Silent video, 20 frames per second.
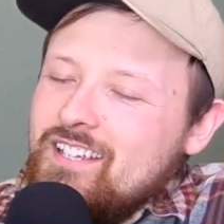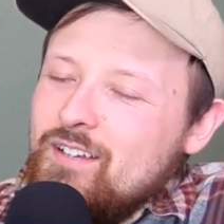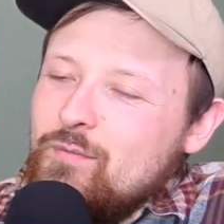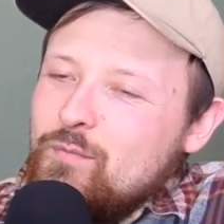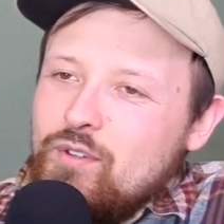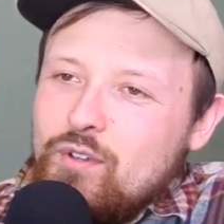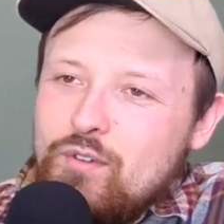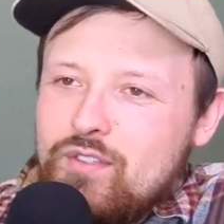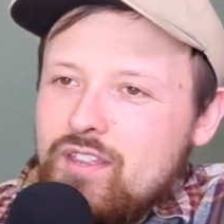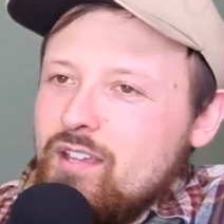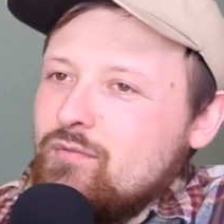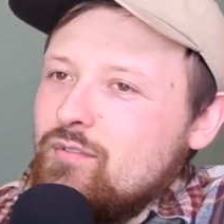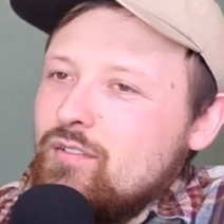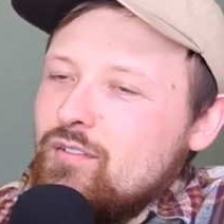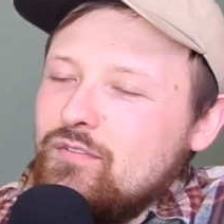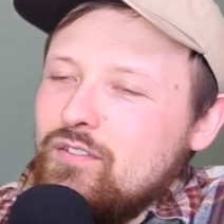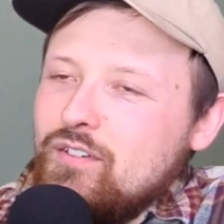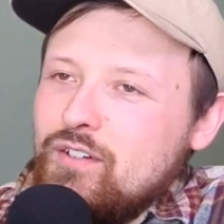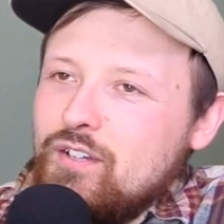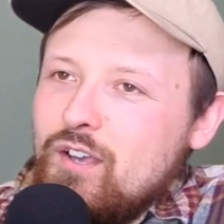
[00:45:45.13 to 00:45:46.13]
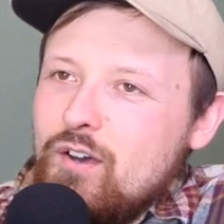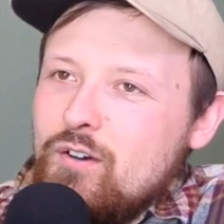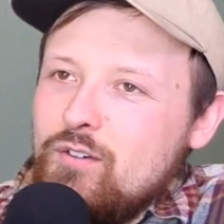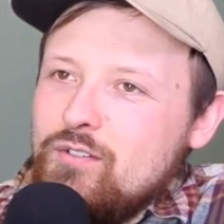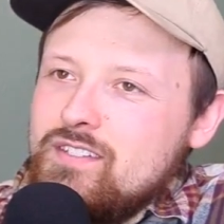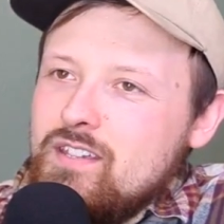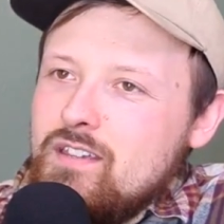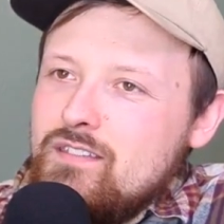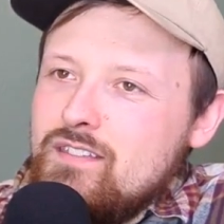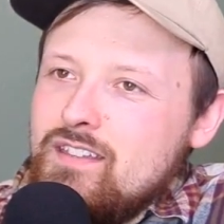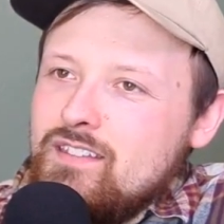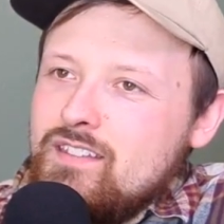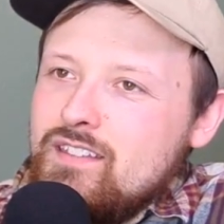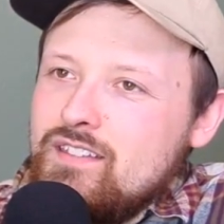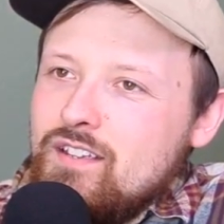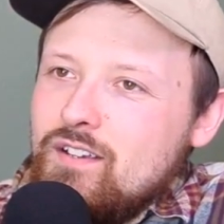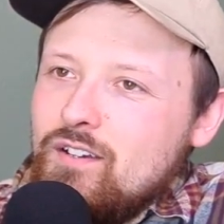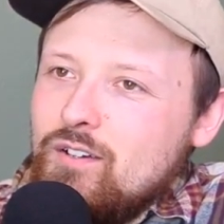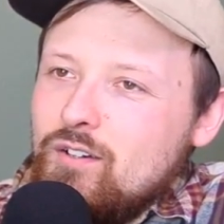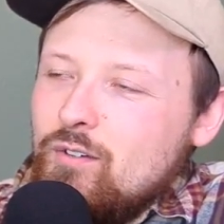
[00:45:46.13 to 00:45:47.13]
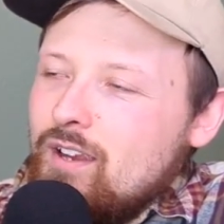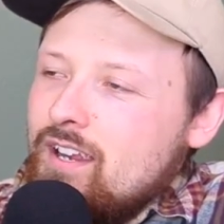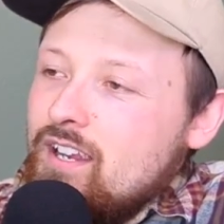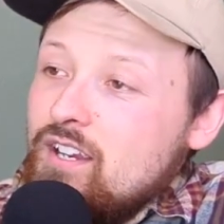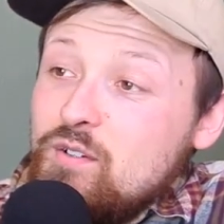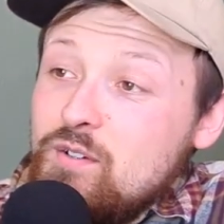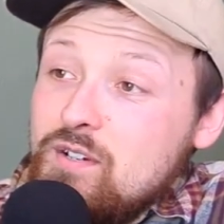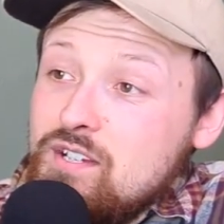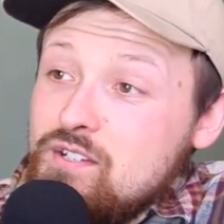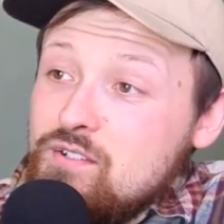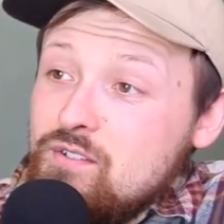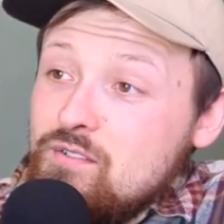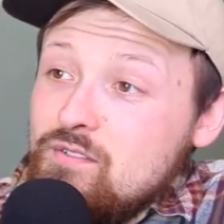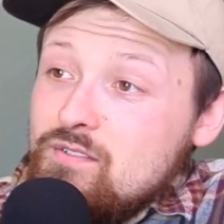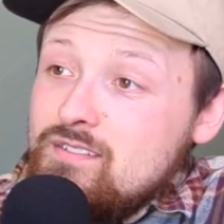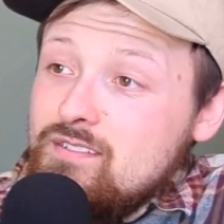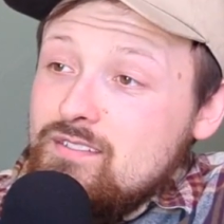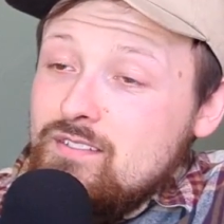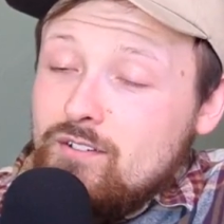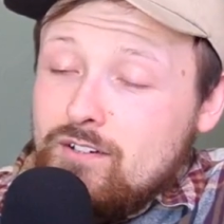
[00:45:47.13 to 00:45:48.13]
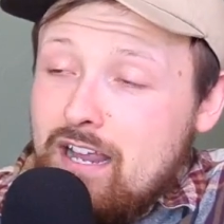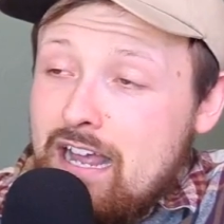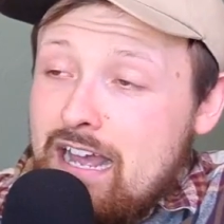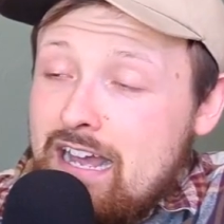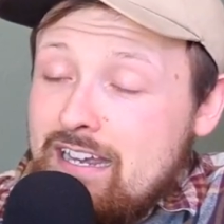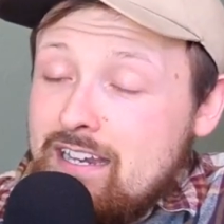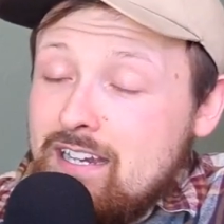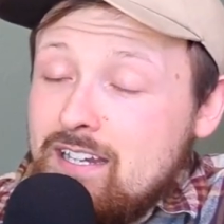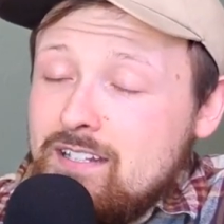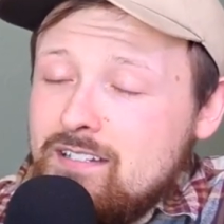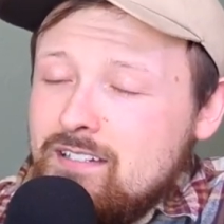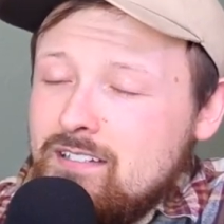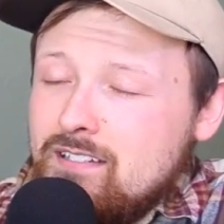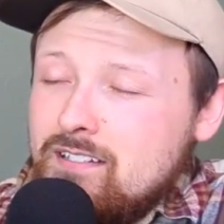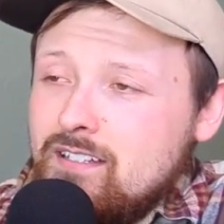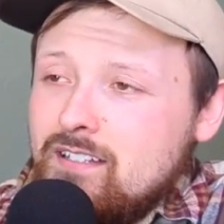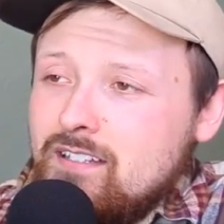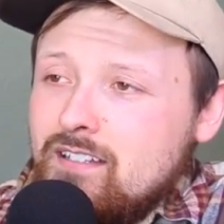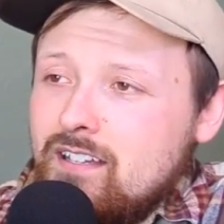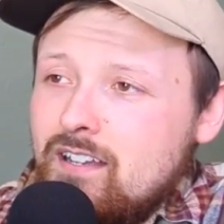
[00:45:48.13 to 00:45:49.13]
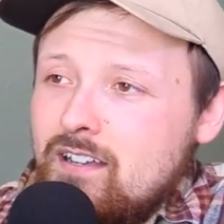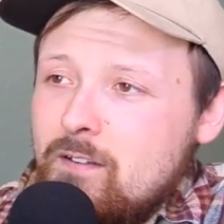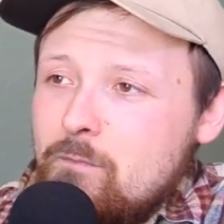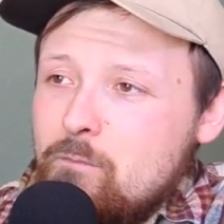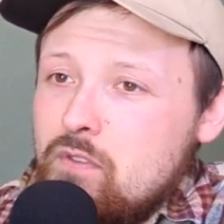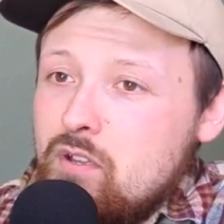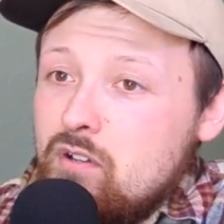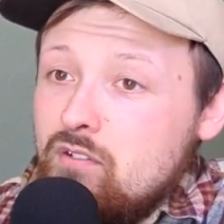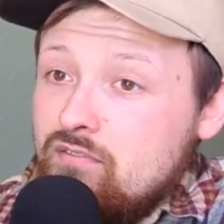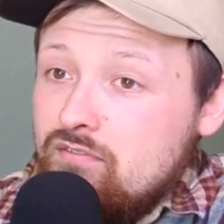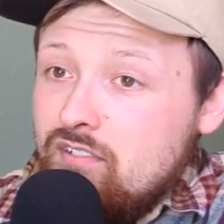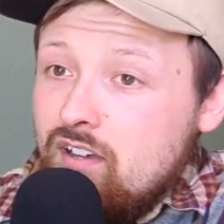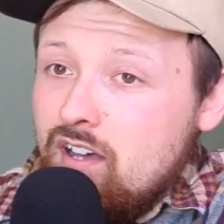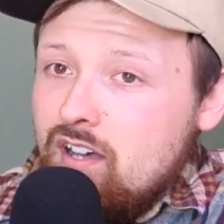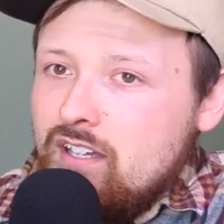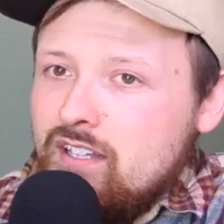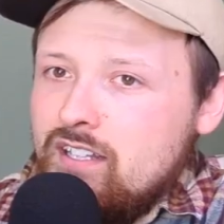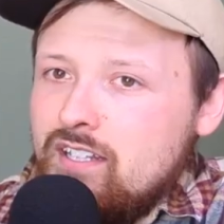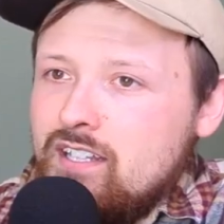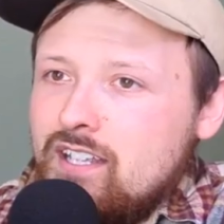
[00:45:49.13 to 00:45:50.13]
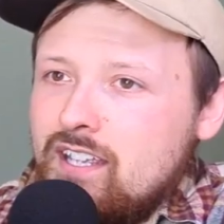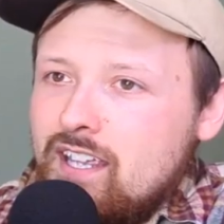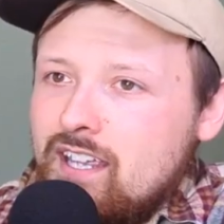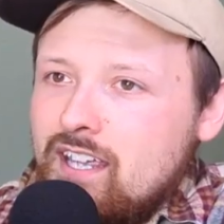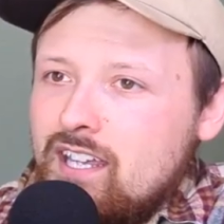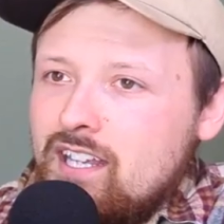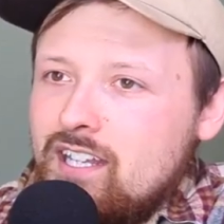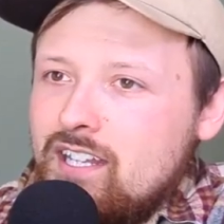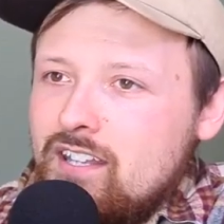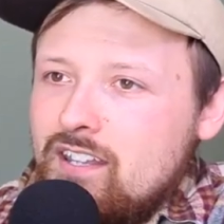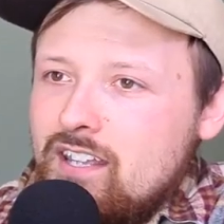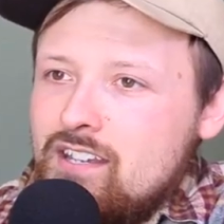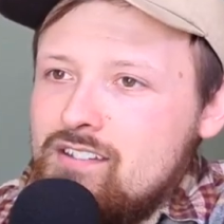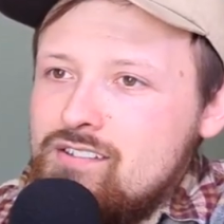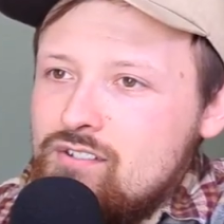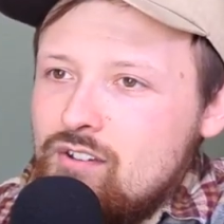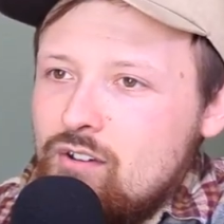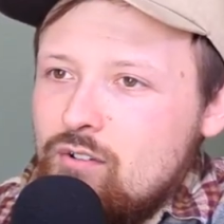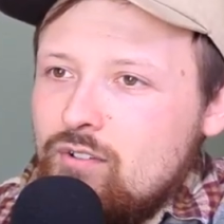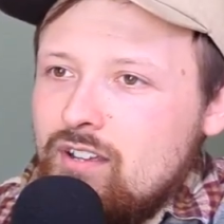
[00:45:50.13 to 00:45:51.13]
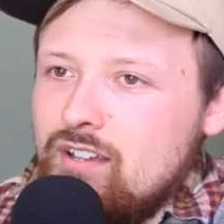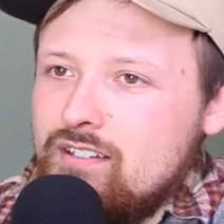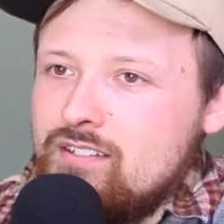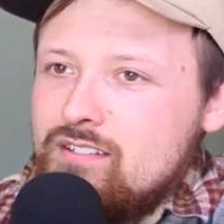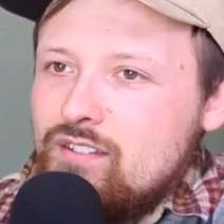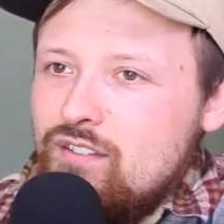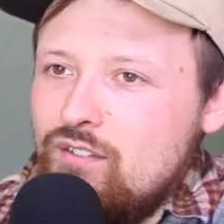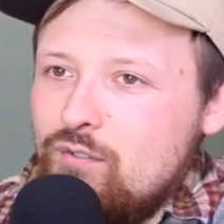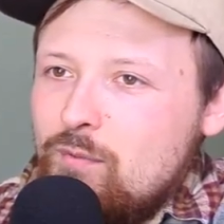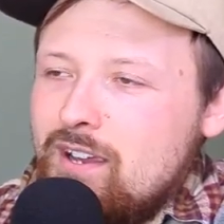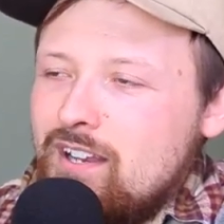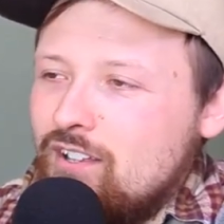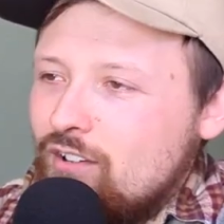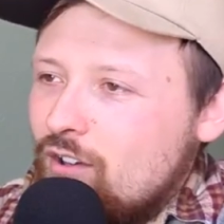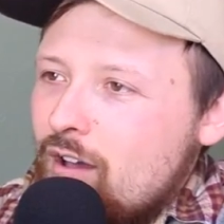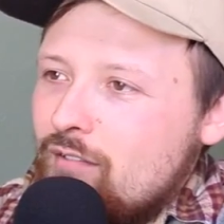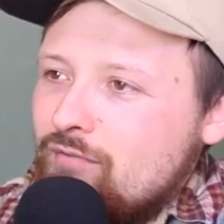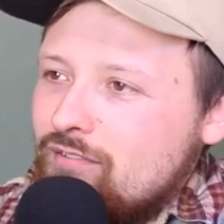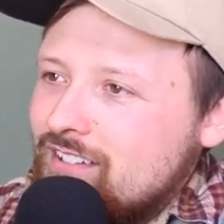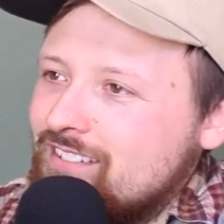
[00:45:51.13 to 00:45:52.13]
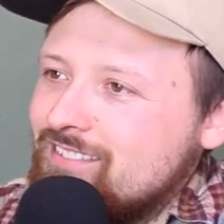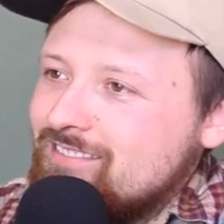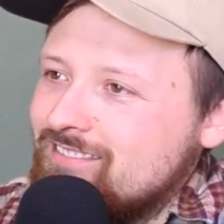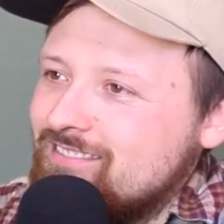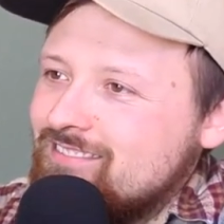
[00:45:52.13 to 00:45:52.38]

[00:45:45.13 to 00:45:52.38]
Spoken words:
I'm so thankful for goats. I think that they are great creatures. They're kind, they're fun, and they showed us the way to coffee.